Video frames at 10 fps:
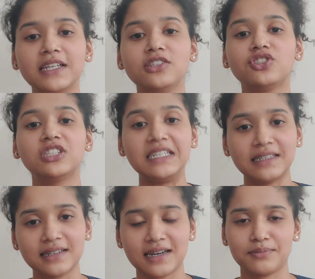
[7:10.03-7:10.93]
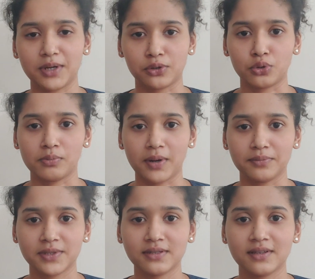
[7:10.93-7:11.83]
cheated at petrol
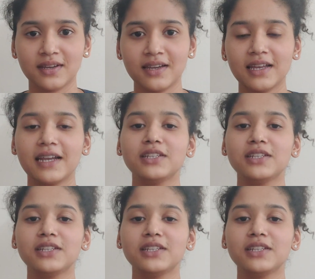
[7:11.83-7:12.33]
pumps, right?